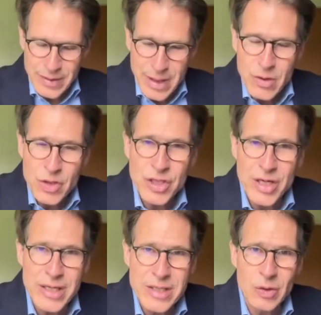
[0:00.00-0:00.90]

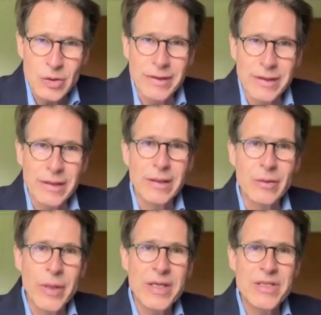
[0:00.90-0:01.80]
negotiate over
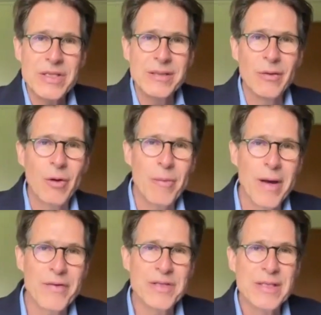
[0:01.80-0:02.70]
weeks or
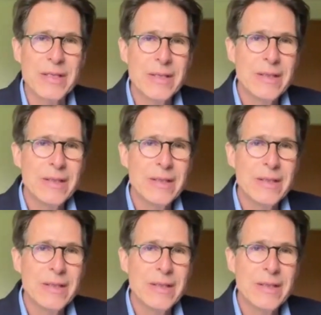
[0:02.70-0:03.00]
months